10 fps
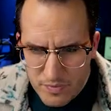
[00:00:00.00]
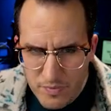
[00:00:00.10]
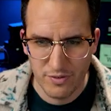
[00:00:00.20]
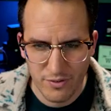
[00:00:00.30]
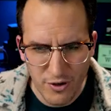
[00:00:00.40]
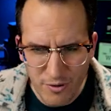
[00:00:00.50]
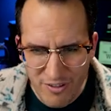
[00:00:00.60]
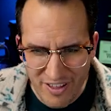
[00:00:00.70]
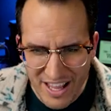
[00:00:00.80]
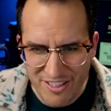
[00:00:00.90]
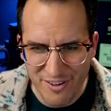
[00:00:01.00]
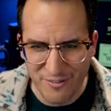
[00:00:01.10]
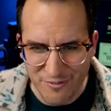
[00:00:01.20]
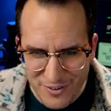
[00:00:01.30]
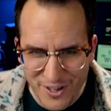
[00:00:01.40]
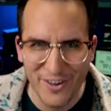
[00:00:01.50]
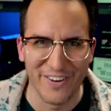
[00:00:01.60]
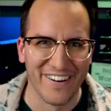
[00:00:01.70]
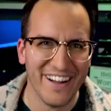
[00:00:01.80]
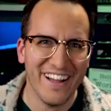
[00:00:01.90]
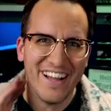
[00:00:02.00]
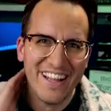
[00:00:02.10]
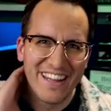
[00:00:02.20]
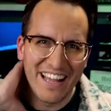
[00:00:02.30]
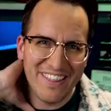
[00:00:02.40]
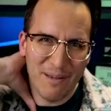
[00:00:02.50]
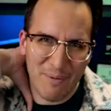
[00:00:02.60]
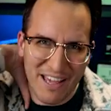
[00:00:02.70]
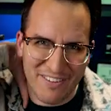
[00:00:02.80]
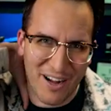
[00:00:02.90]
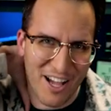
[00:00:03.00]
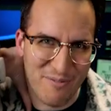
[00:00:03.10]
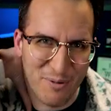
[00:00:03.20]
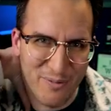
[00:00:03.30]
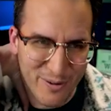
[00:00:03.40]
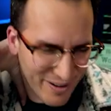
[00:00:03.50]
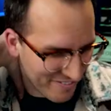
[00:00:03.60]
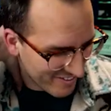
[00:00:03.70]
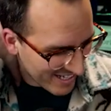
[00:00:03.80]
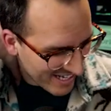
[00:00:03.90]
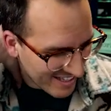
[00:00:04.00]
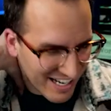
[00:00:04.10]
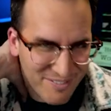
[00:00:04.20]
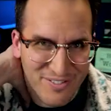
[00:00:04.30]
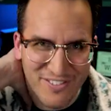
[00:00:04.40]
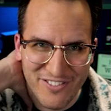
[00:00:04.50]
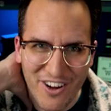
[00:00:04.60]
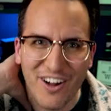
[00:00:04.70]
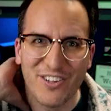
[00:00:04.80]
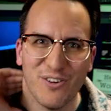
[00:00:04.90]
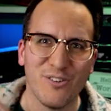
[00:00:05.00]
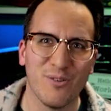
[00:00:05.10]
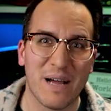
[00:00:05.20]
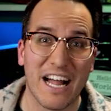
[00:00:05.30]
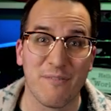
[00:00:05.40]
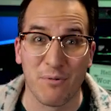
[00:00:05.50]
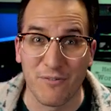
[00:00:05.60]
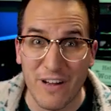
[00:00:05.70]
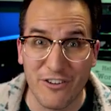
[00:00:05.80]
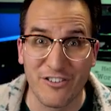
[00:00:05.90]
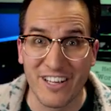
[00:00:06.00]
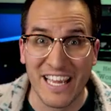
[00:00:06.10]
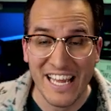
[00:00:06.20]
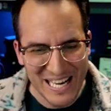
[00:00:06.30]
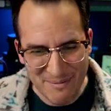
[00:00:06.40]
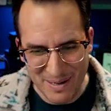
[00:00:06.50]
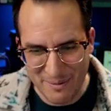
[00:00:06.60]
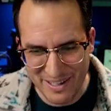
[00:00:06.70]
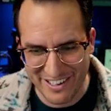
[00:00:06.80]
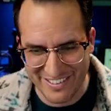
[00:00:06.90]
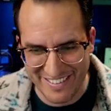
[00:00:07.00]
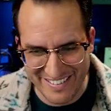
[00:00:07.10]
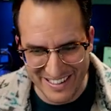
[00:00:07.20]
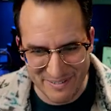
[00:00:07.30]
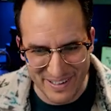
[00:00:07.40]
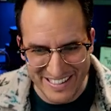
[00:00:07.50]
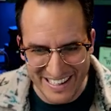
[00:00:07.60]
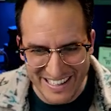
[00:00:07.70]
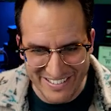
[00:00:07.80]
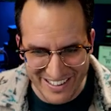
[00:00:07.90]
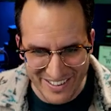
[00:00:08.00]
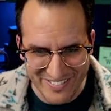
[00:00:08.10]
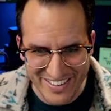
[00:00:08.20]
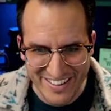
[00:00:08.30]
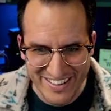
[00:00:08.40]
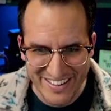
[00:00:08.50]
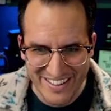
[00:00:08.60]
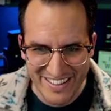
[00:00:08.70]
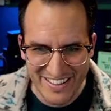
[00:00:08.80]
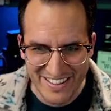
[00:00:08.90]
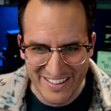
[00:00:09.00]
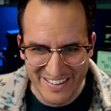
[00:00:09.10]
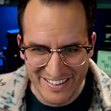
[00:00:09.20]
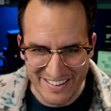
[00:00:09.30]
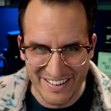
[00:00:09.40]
2 cents a view. That's the best cost per view I've seen. I've done YouTube ads professionally. Maybe I should stick to my day job. Ooh.